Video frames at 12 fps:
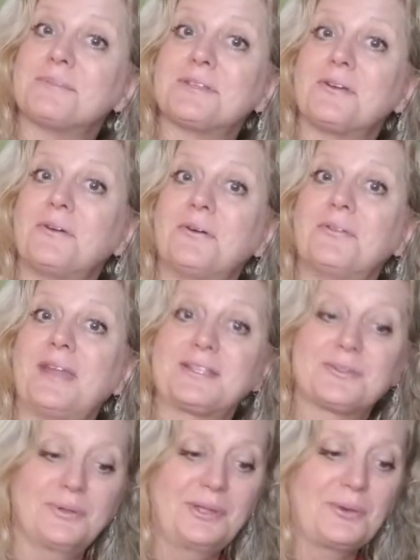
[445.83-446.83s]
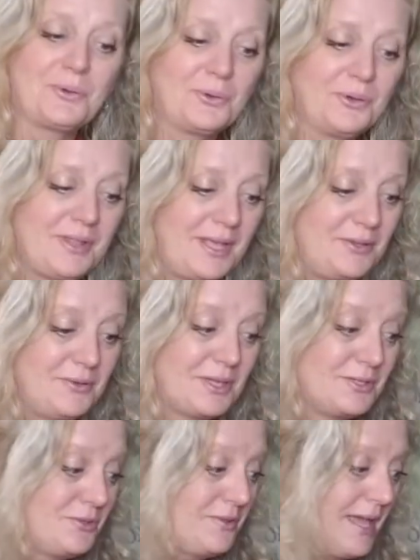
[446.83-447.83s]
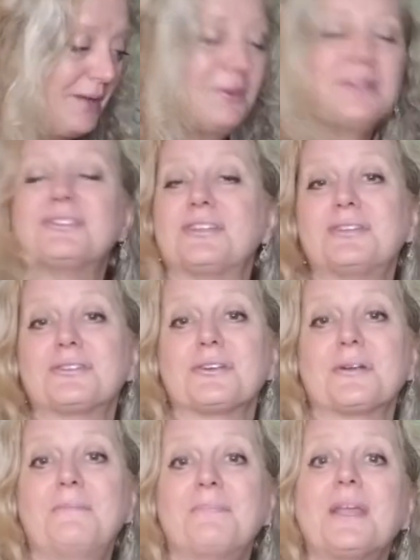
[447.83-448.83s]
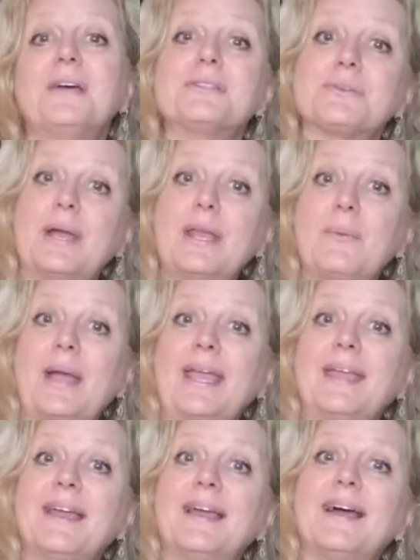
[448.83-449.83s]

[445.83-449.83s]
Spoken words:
So that's really cool that you can do that with ginger. So anyway,